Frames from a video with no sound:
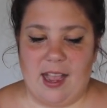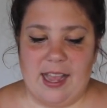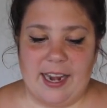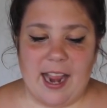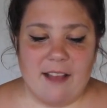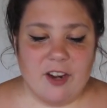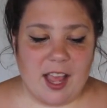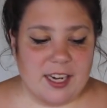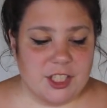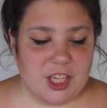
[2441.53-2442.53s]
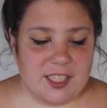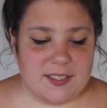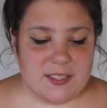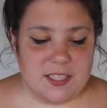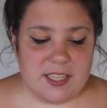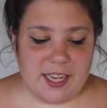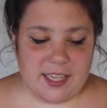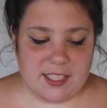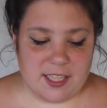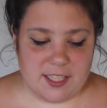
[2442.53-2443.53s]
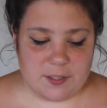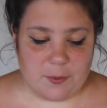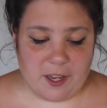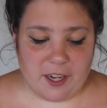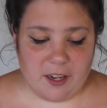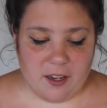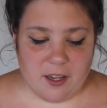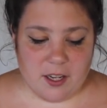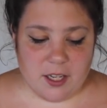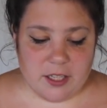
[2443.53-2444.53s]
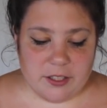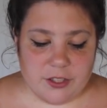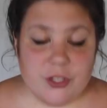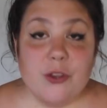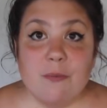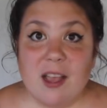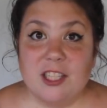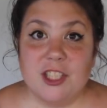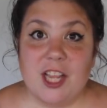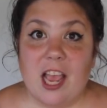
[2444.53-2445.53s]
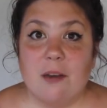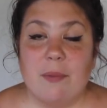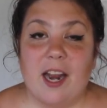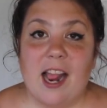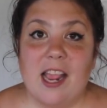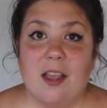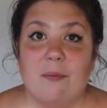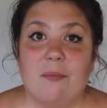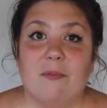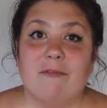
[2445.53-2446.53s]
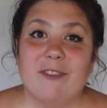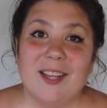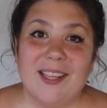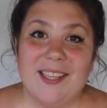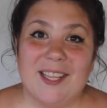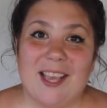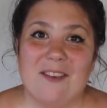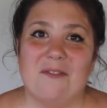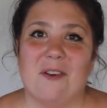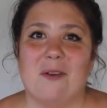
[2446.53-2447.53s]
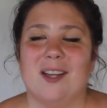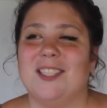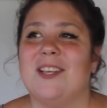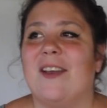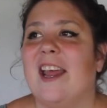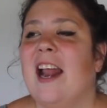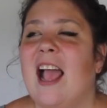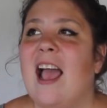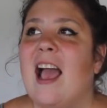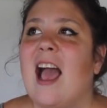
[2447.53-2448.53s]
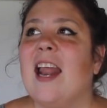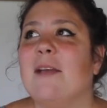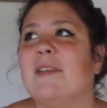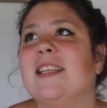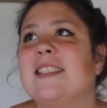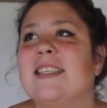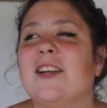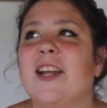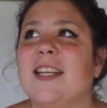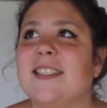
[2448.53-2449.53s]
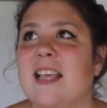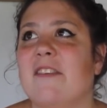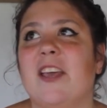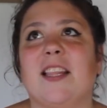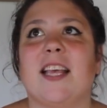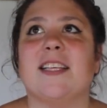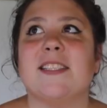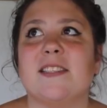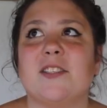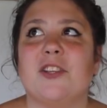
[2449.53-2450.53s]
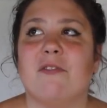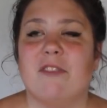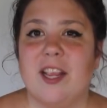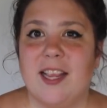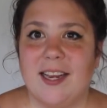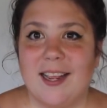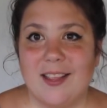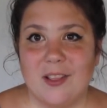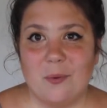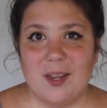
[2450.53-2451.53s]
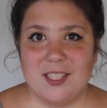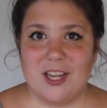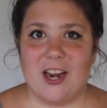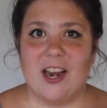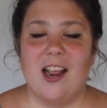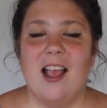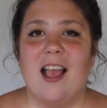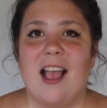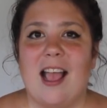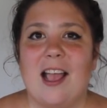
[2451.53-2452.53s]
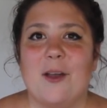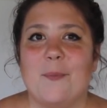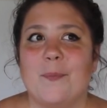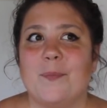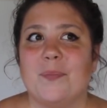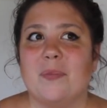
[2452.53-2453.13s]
I haven't had a chance to dig into this one too much yet, but I am really looking forward to it. And I'm considering saving this to read in the winter when